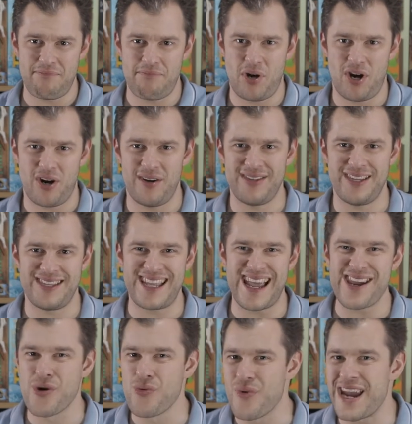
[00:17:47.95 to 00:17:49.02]
part of the
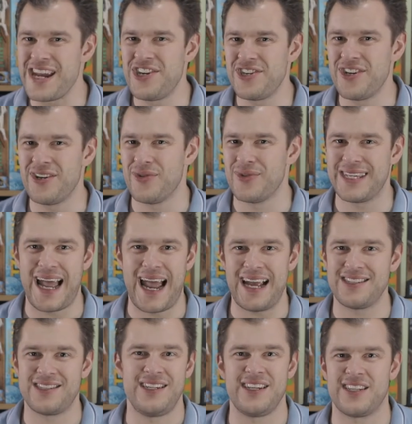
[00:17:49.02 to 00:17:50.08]
decoration or is that
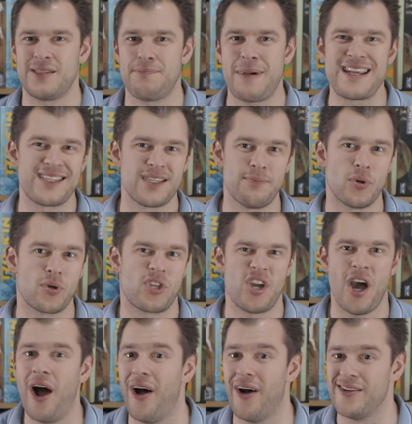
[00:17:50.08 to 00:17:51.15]
actually a space to put
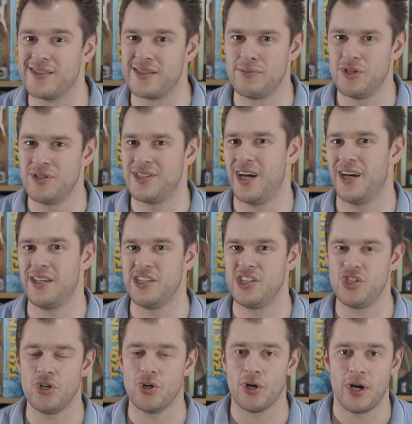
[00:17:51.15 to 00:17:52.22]
cards? I'm not entirely
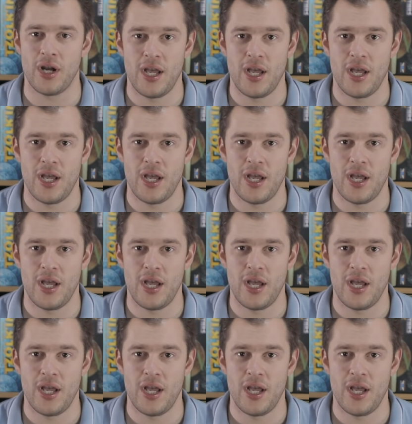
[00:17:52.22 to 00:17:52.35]
sure.